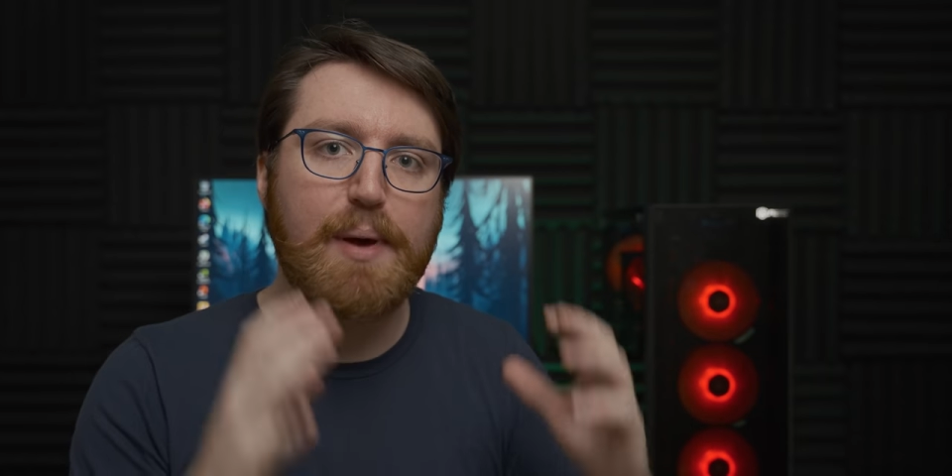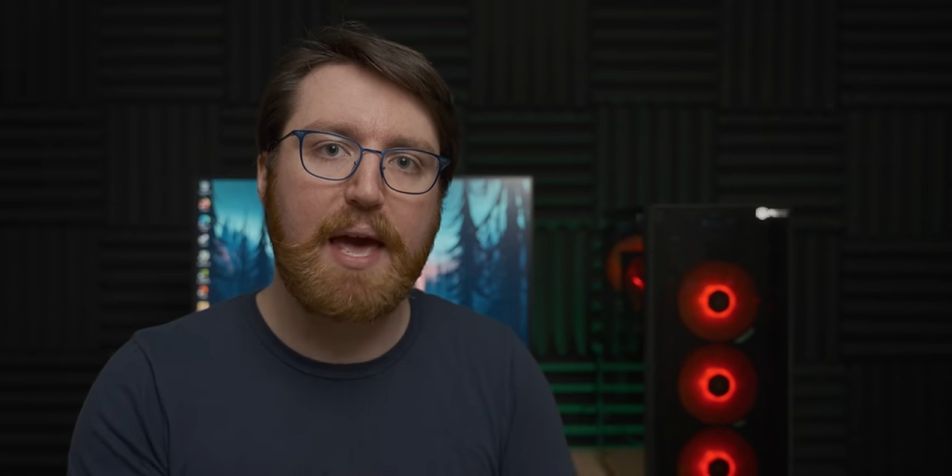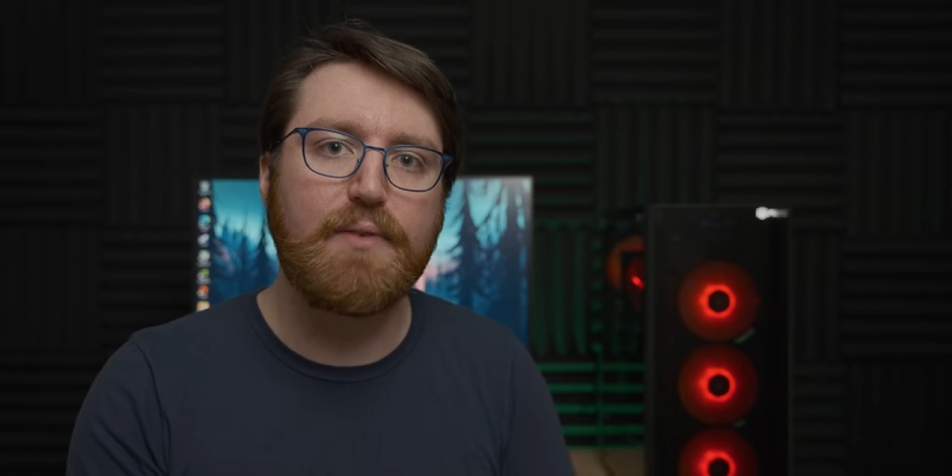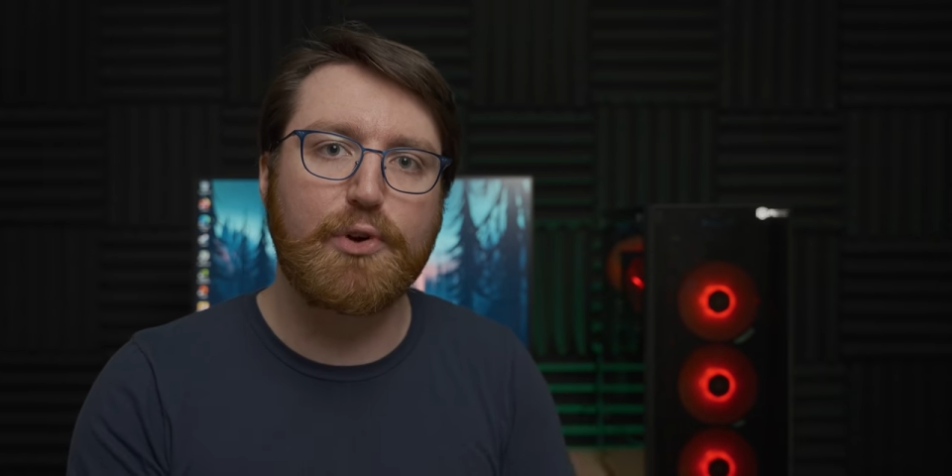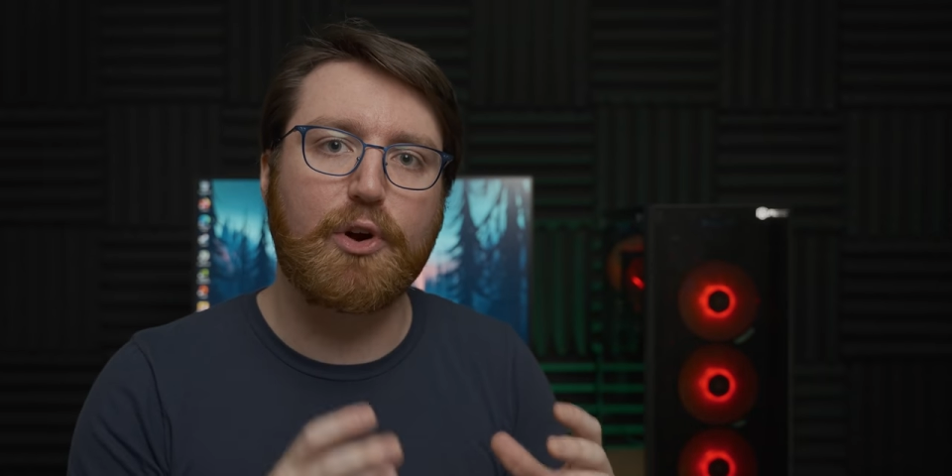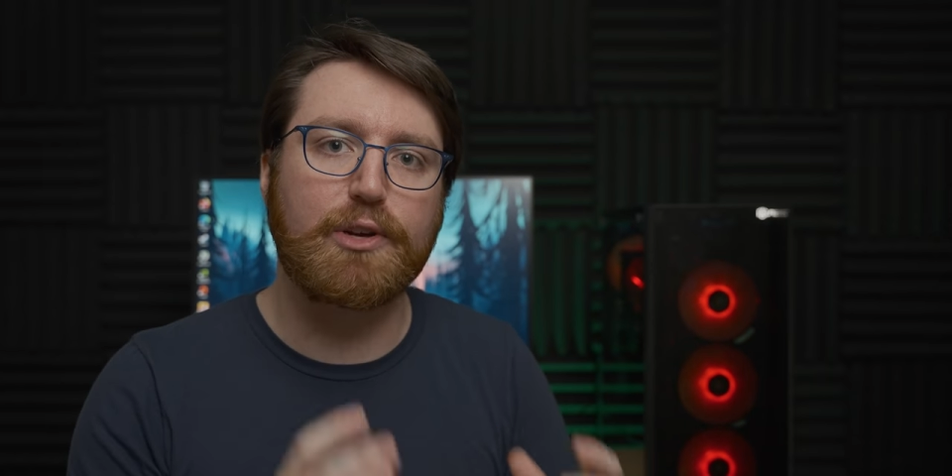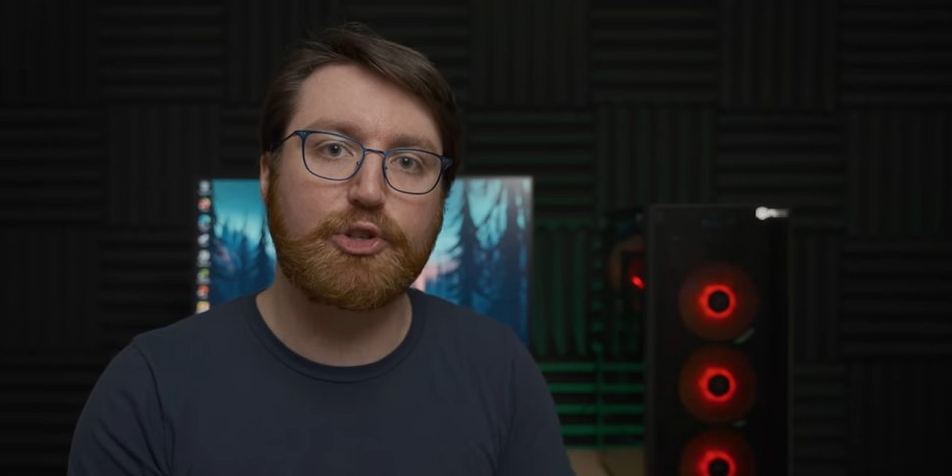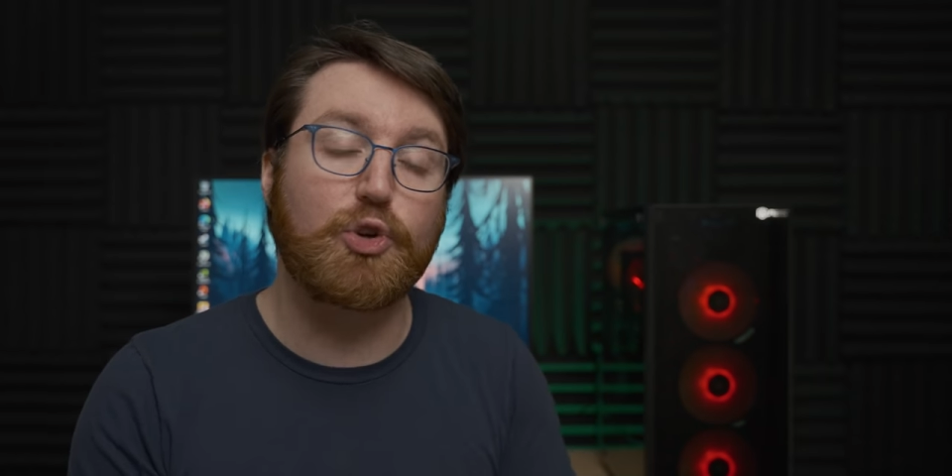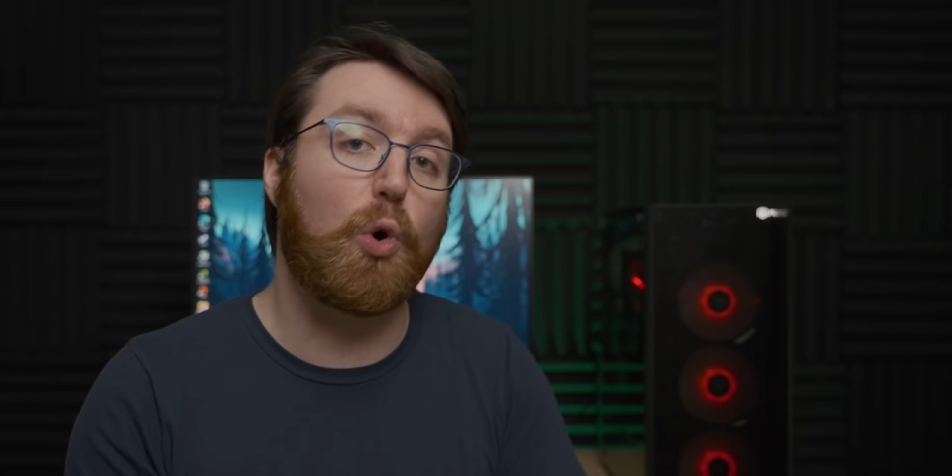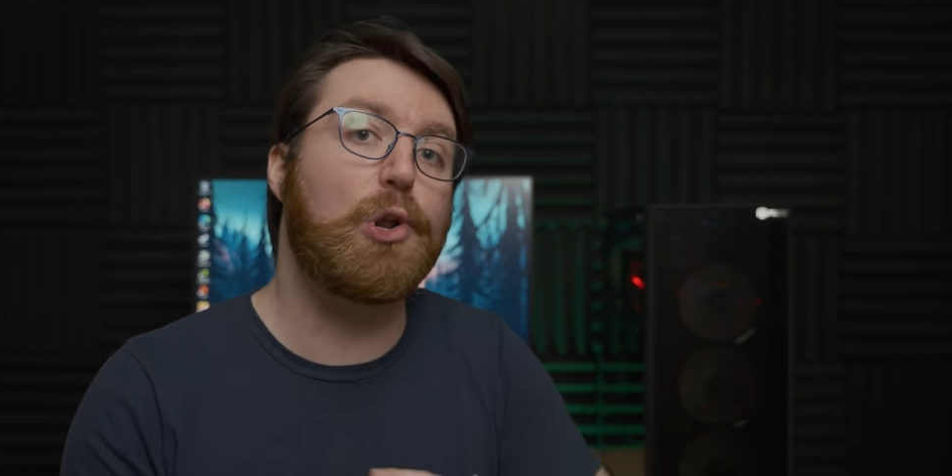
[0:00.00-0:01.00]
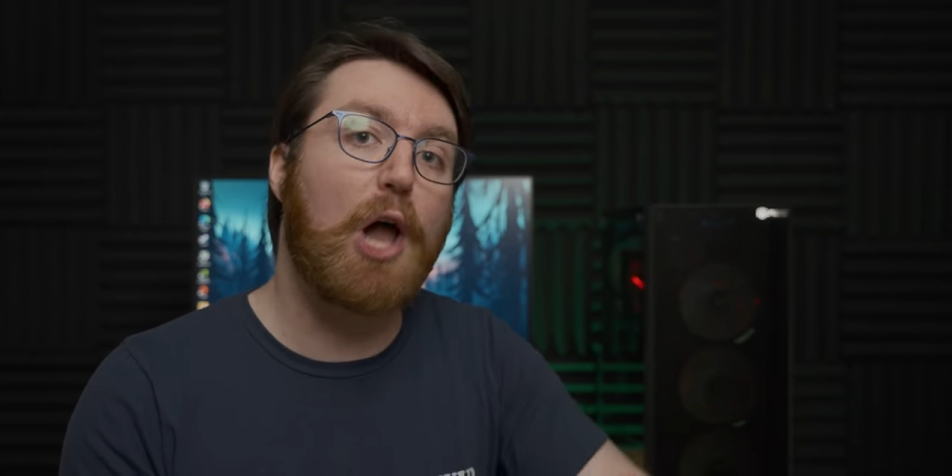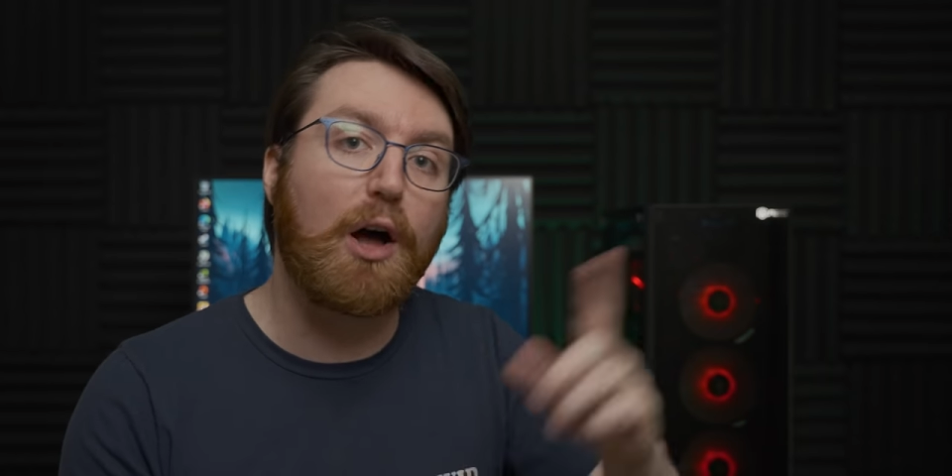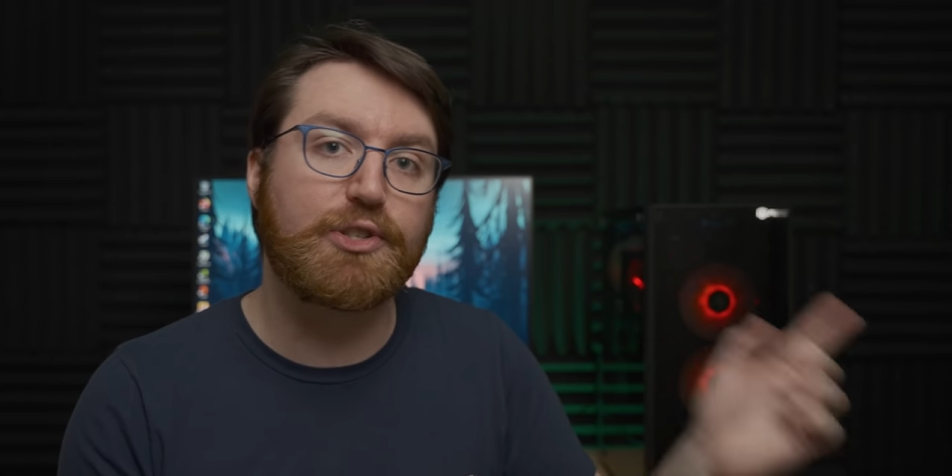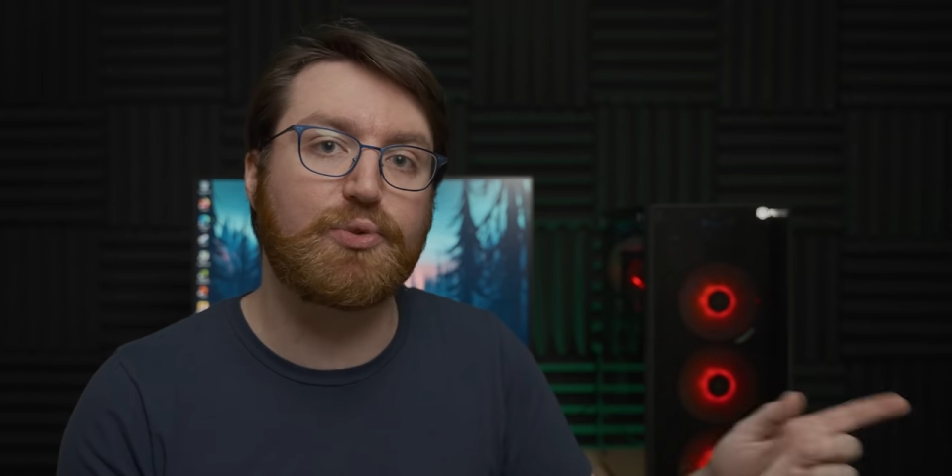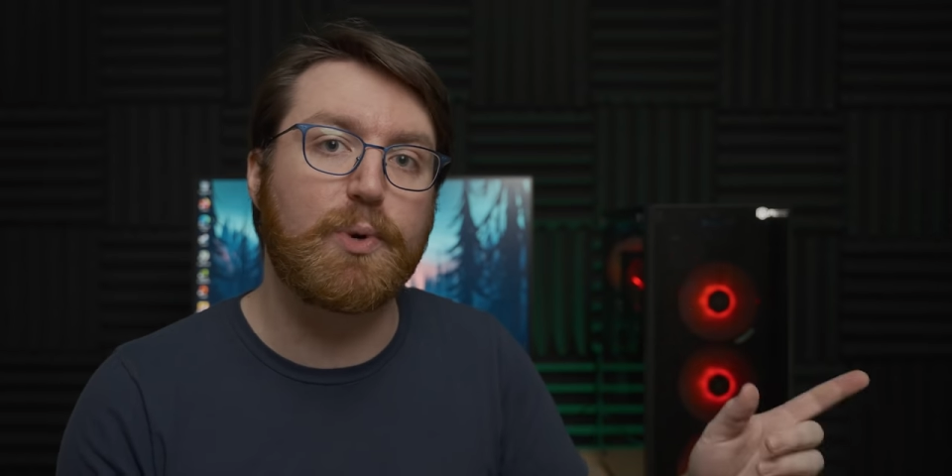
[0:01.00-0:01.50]
behavior I saw
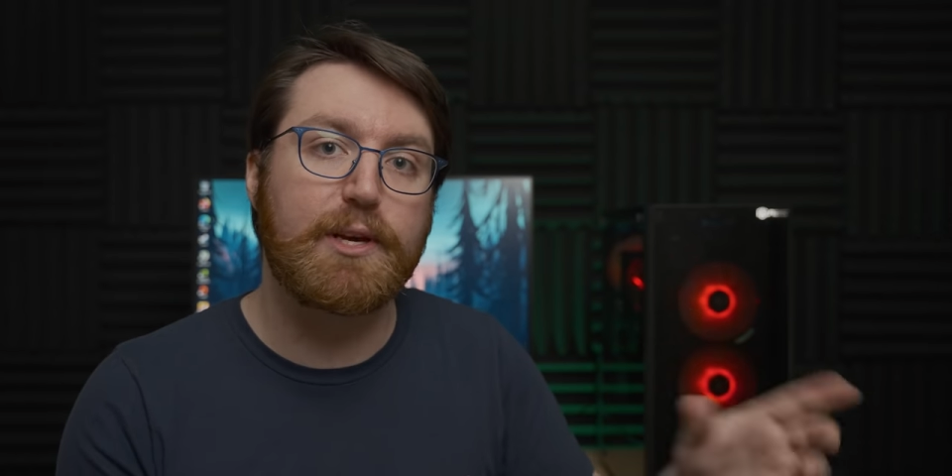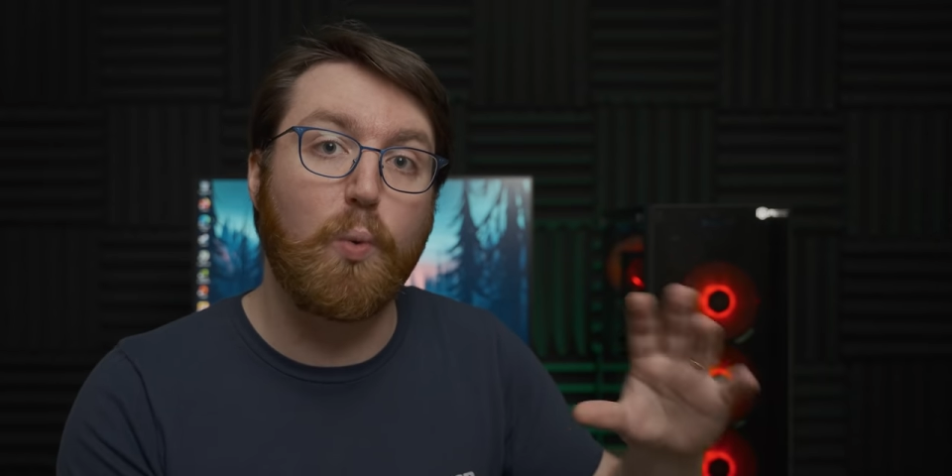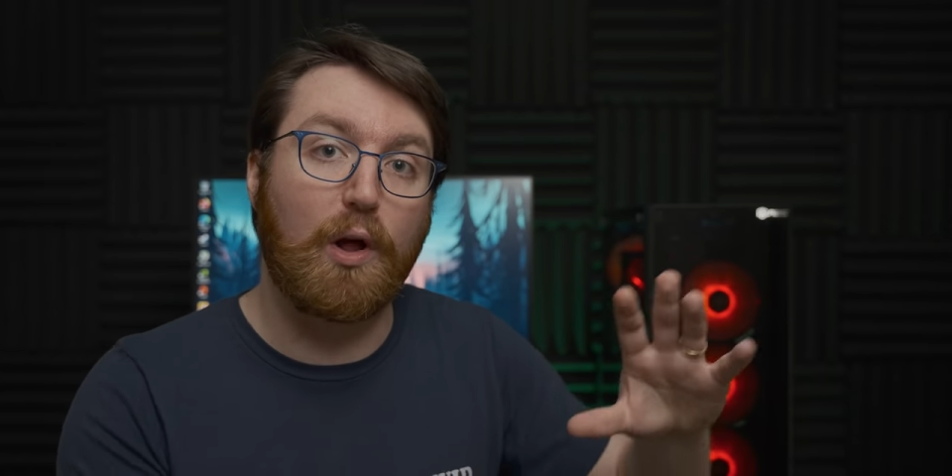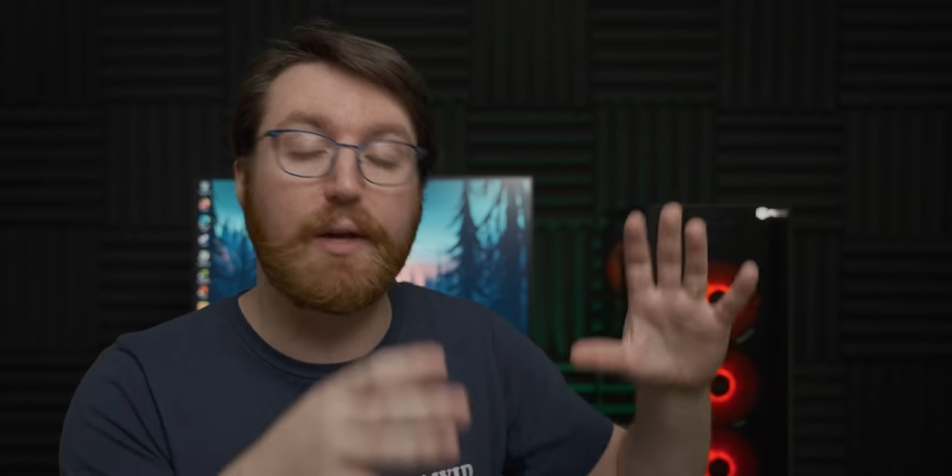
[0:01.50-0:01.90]
last week while